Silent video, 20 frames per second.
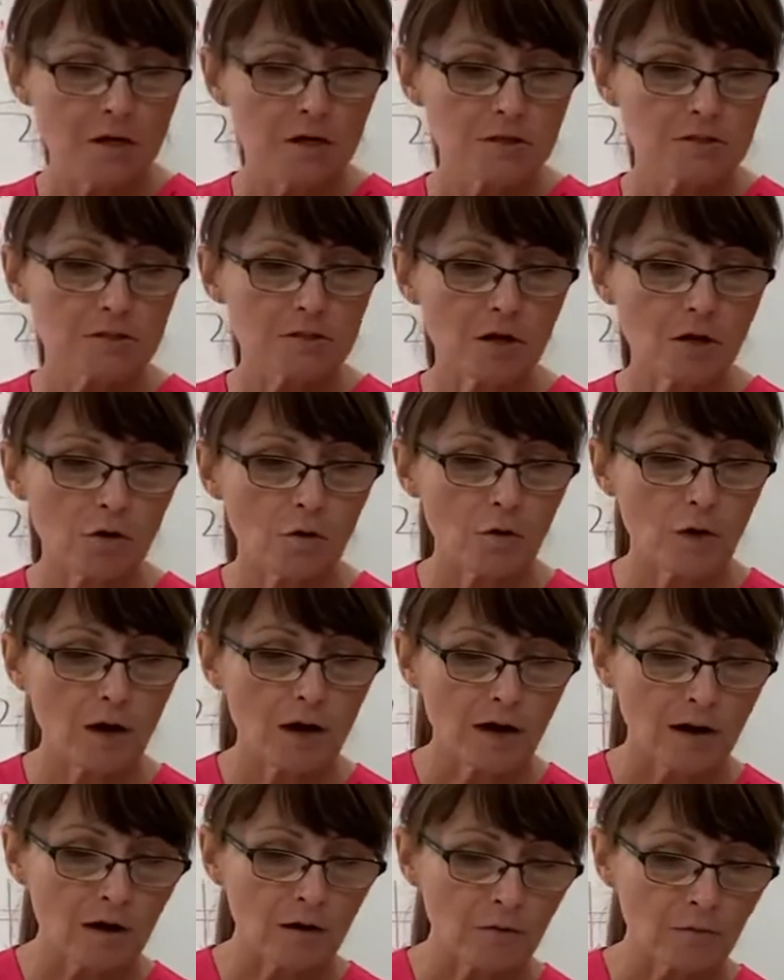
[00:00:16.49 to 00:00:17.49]
So
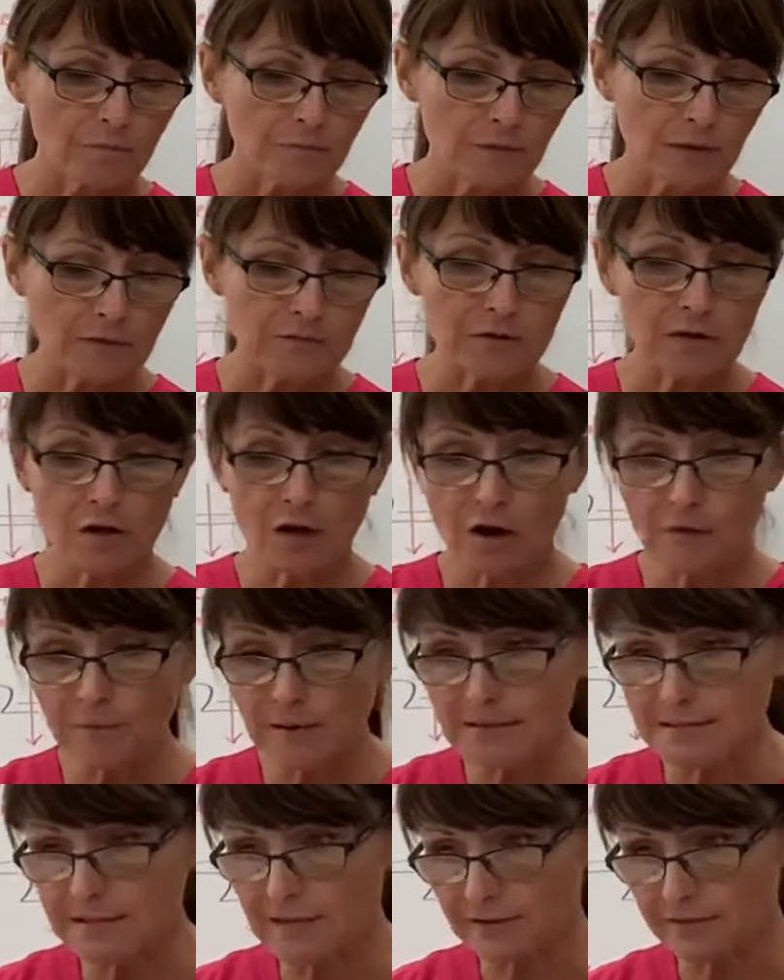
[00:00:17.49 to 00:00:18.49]
um, I've done all my
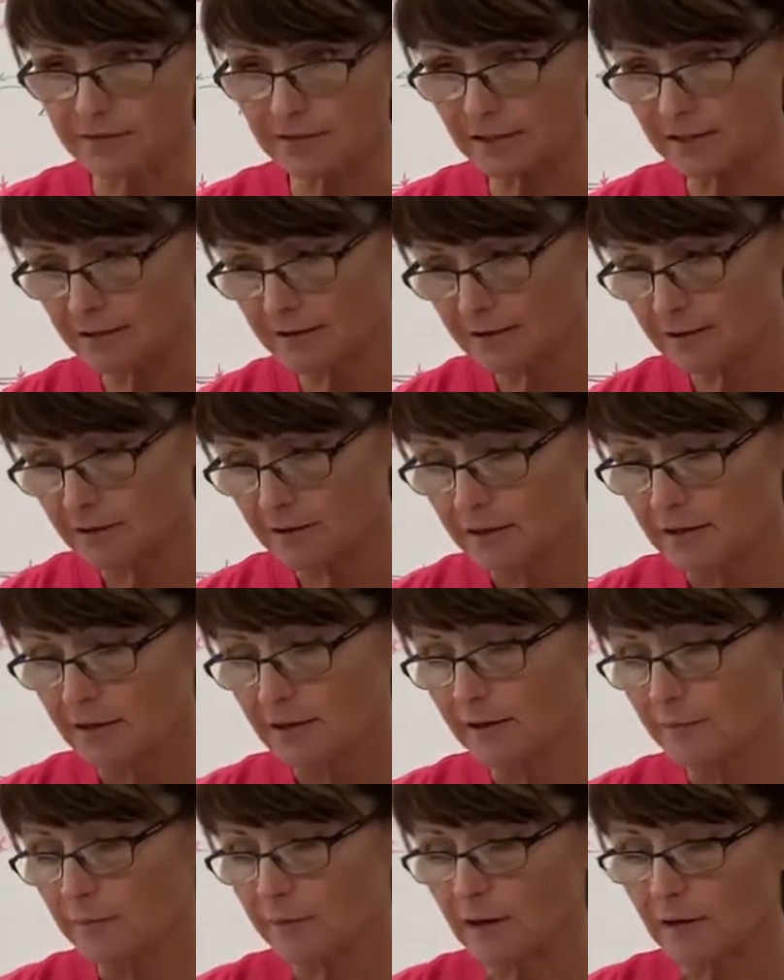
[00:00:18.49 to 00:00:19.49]
safety,
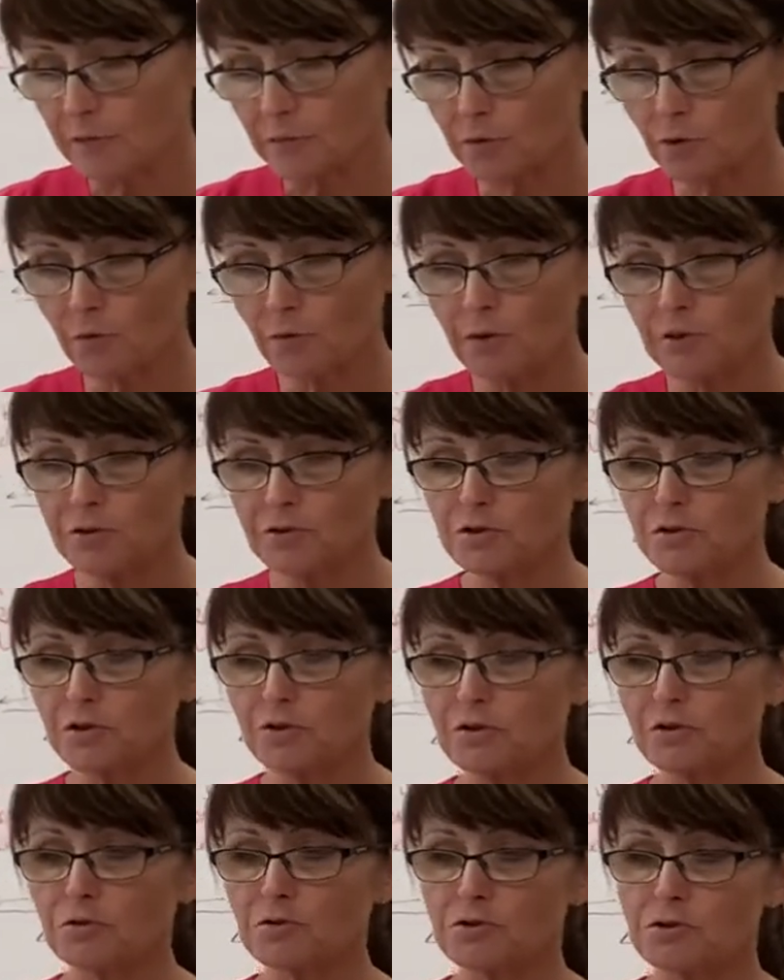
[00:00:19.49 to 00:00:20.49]
but I'm going
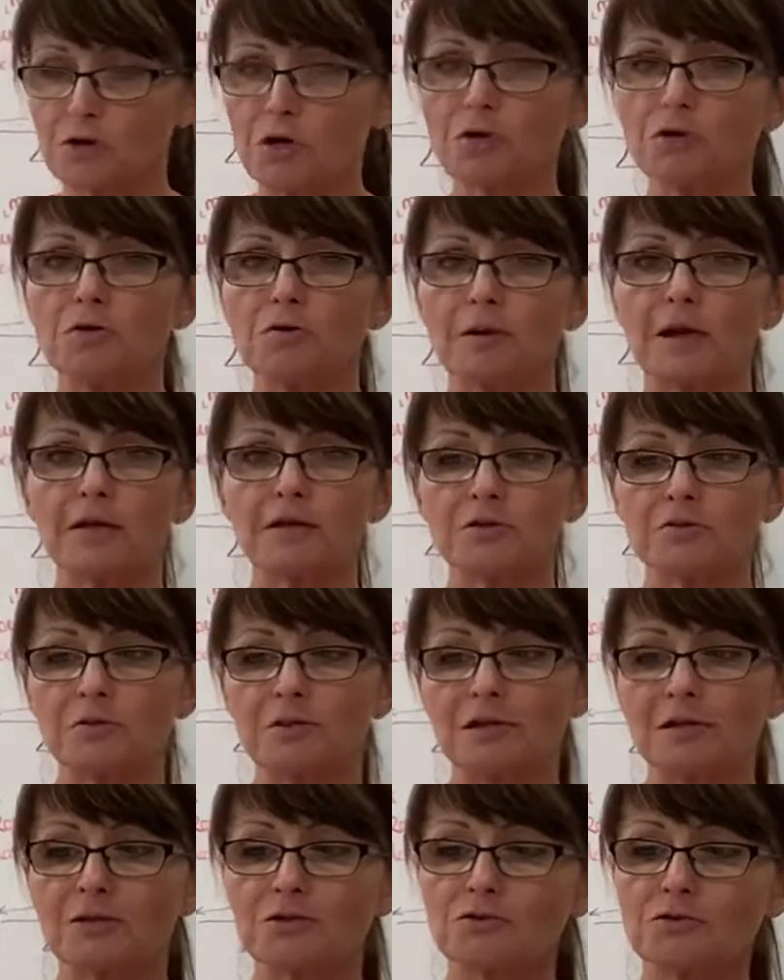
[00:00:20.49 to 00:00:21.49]
to show you how to do it.
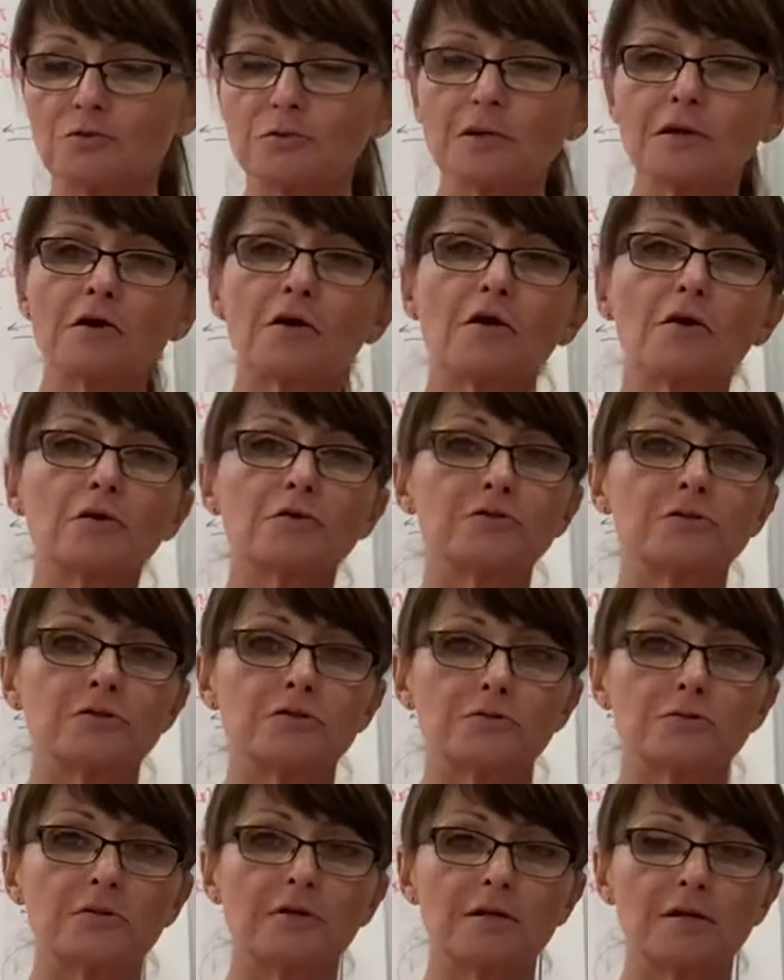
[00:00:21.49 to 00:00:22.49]
And it's really hard to
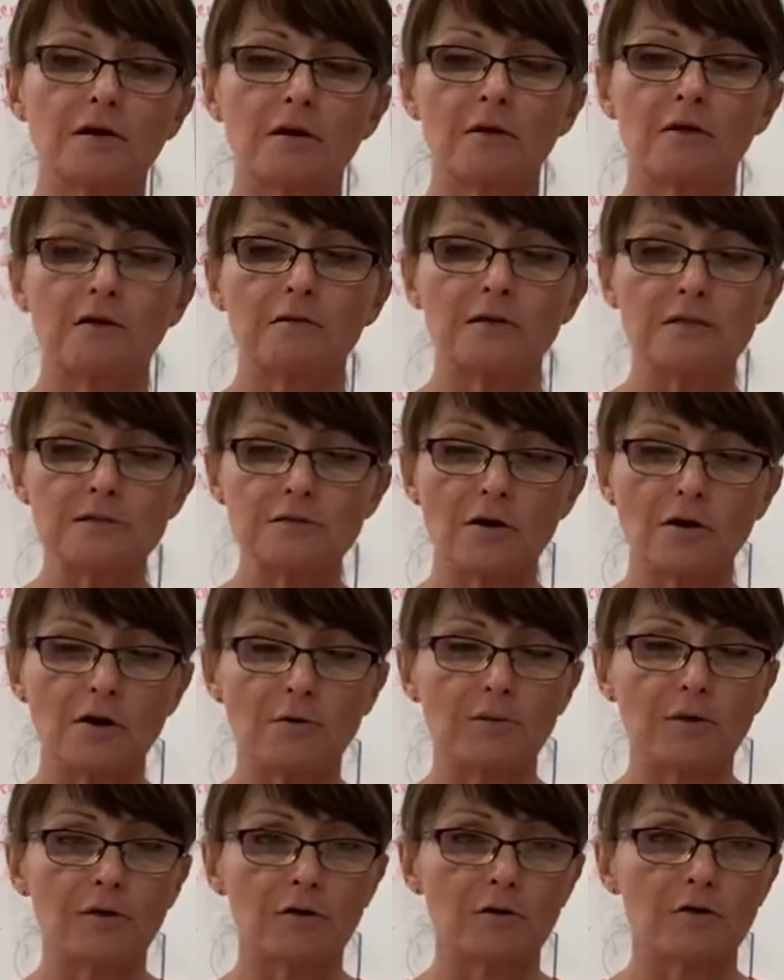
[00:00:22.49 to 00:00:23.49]
do it on this arm
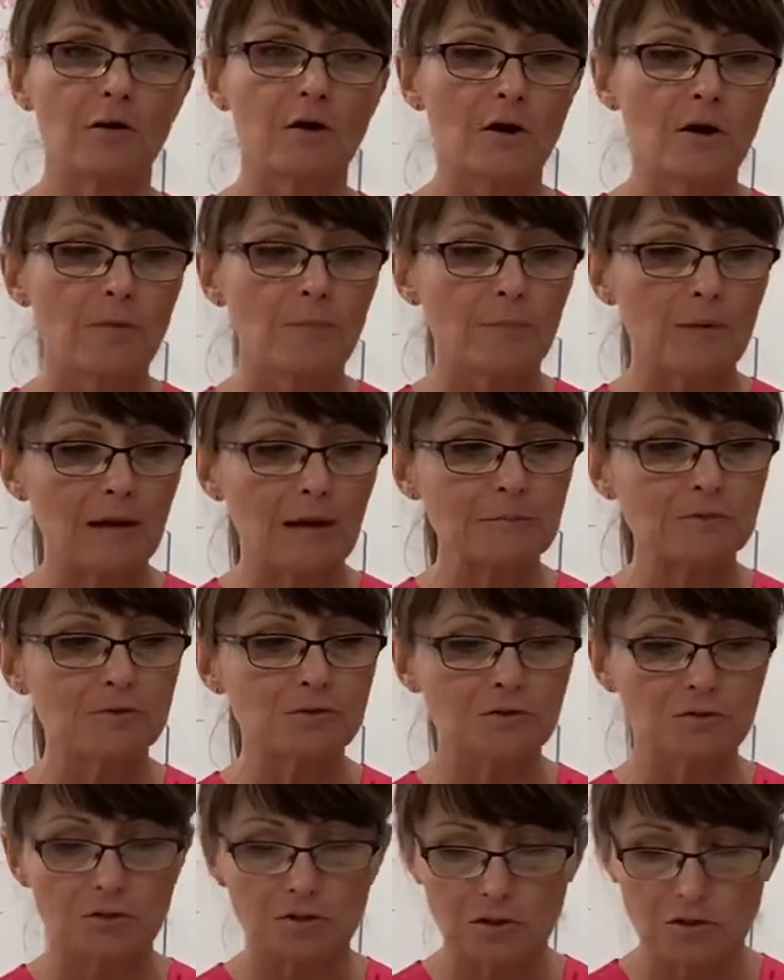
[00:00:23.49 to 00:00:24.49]
here, but I'm
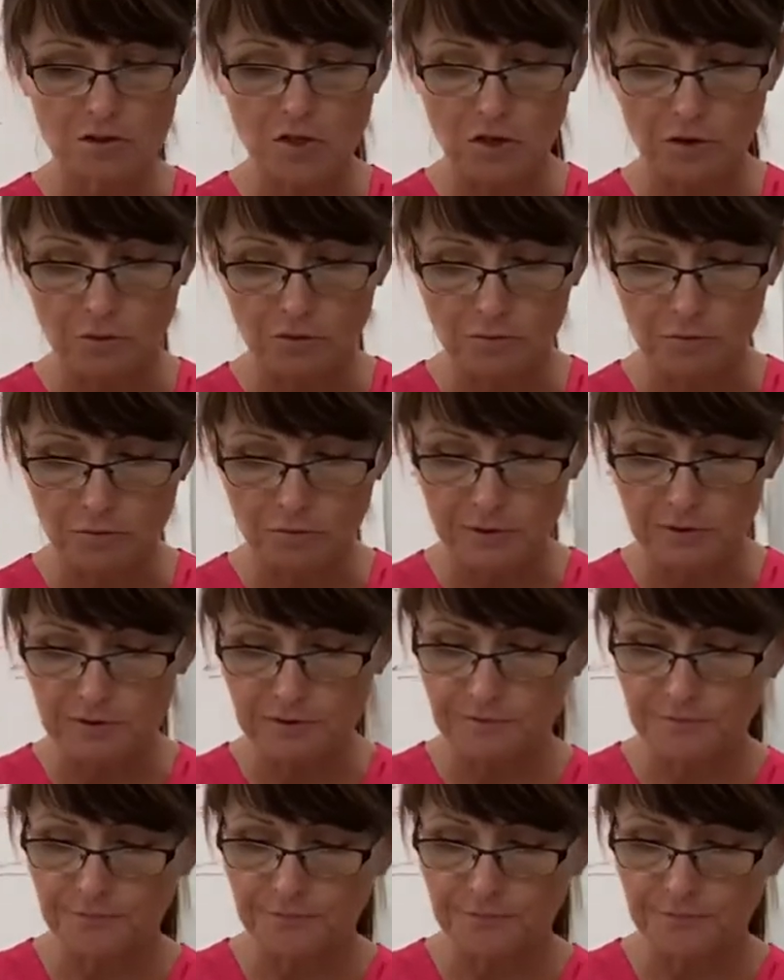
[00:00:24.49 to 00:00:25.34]
just gonna talk you through it.